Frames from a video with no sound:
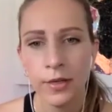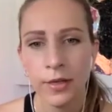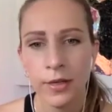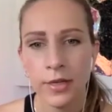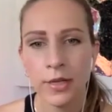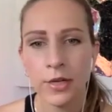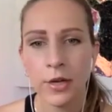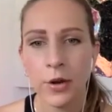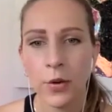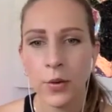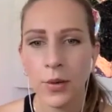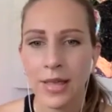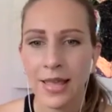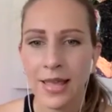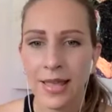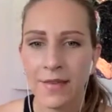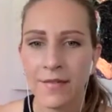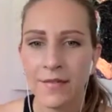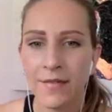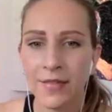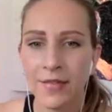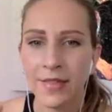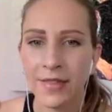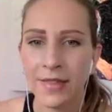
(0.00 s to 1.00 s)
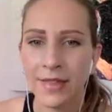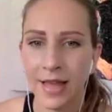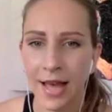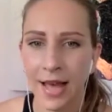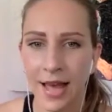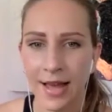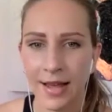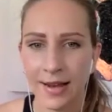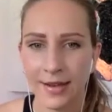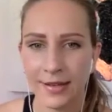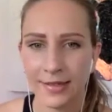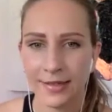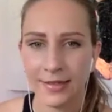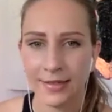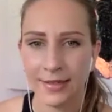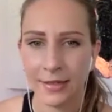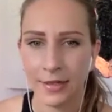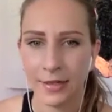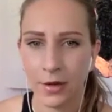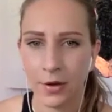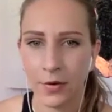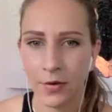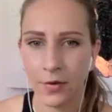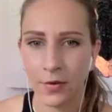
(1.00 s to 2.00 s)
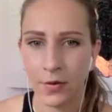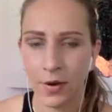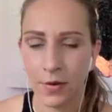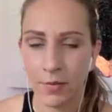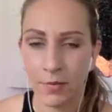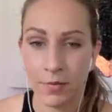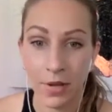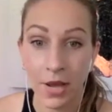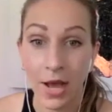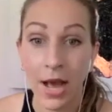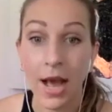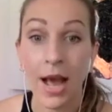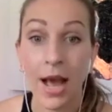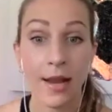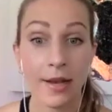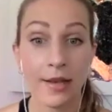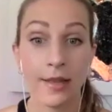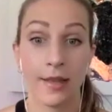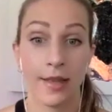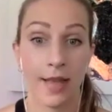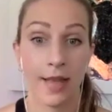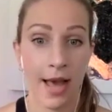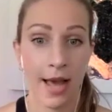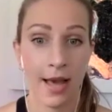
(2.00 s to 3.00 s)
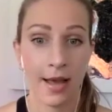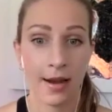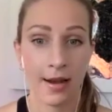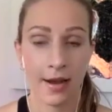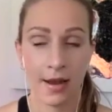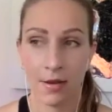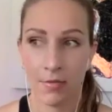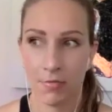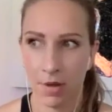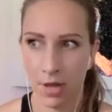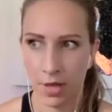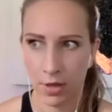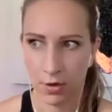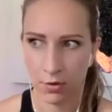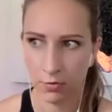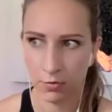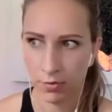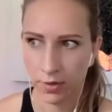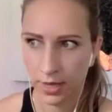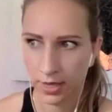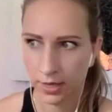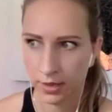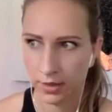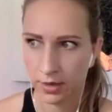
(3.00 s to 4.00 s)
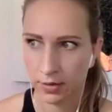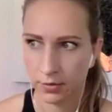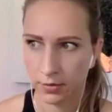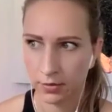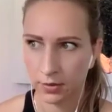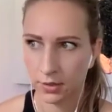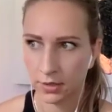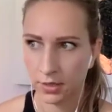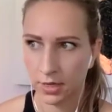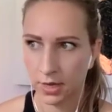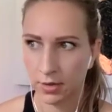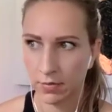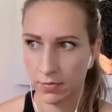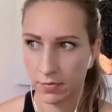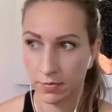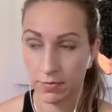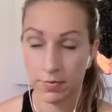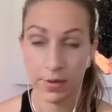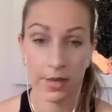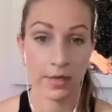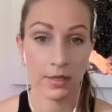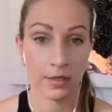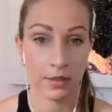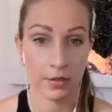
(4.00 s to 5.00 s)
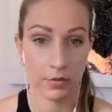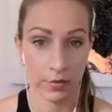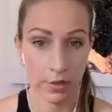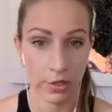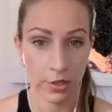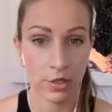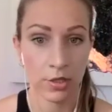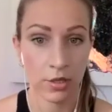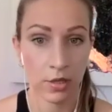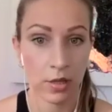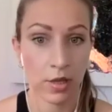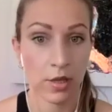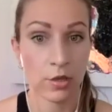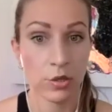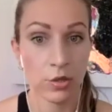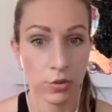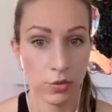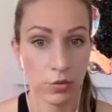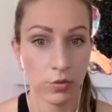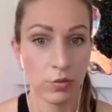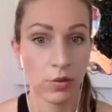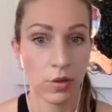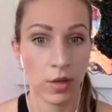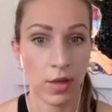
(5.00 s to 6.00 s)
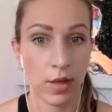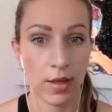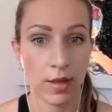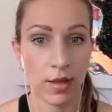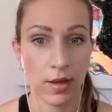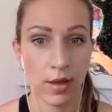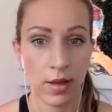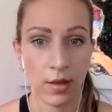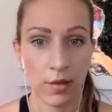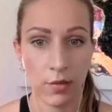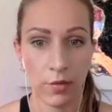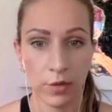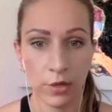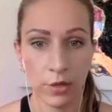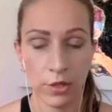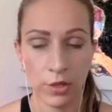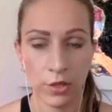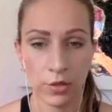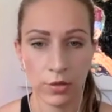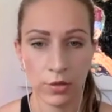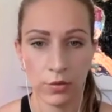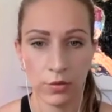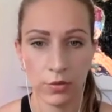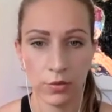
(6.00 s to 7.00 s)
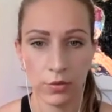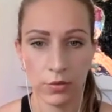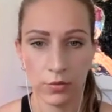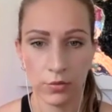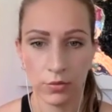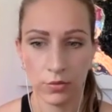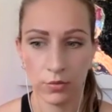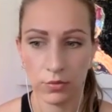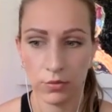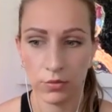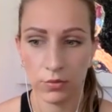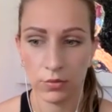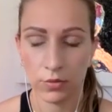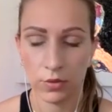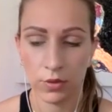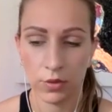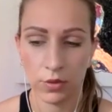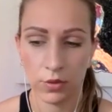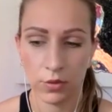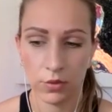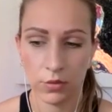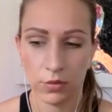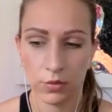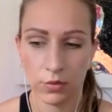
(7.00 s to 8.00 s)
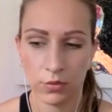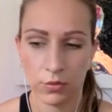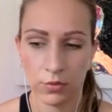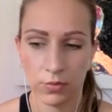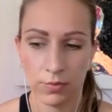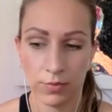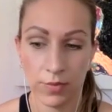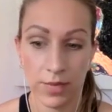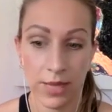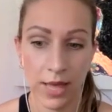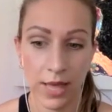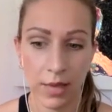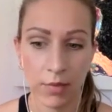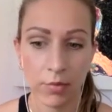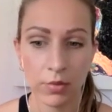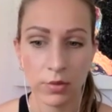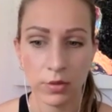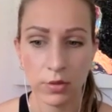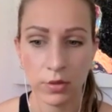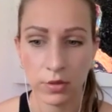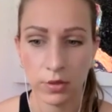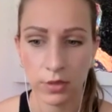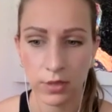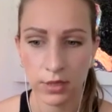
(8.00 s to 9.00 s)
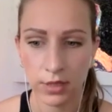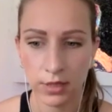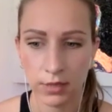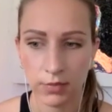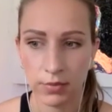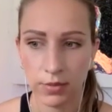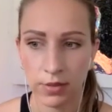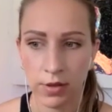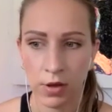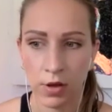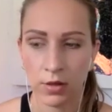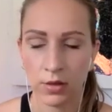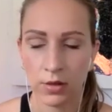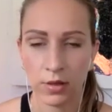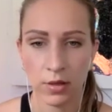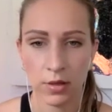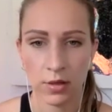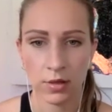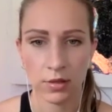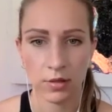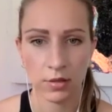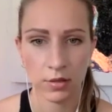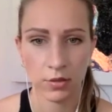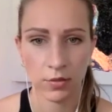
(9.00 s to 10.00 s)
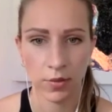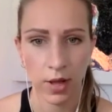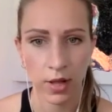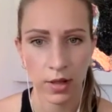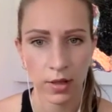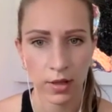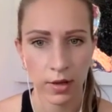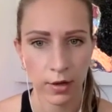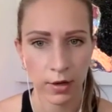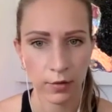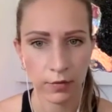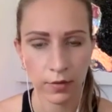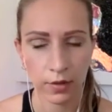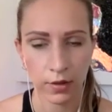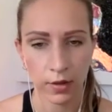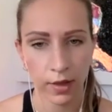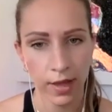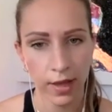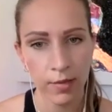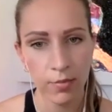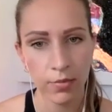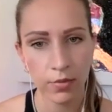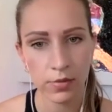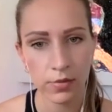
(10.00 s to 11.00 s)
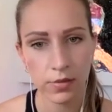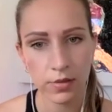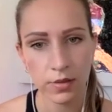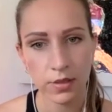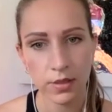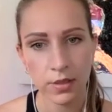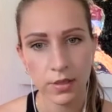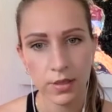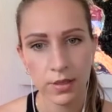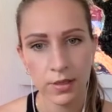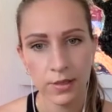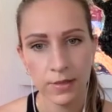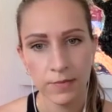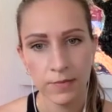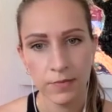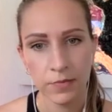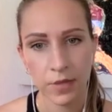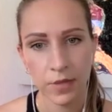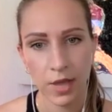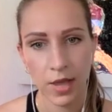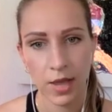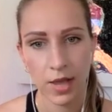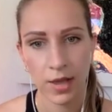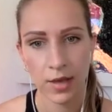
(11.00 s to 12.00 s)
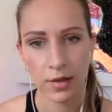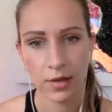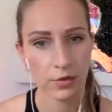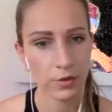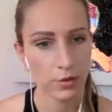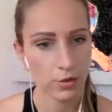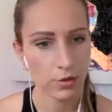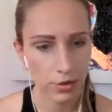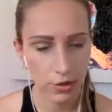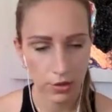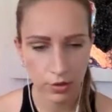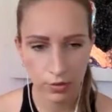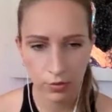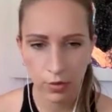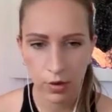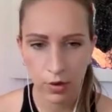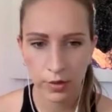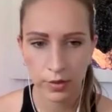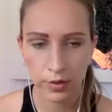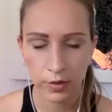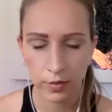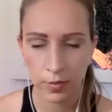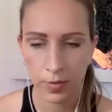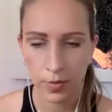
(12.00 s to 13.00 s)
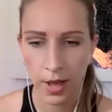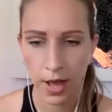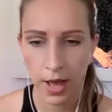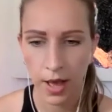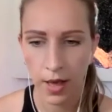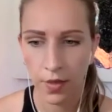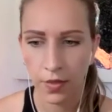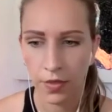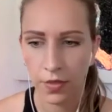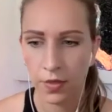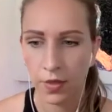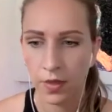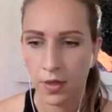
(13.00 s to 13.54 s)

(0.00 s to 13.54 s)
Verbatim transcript: you know, even that, you know, behind that in my own being, there was like best wishing, like truly, I wish you be able to see beyond the duality of the labels and just walk your path.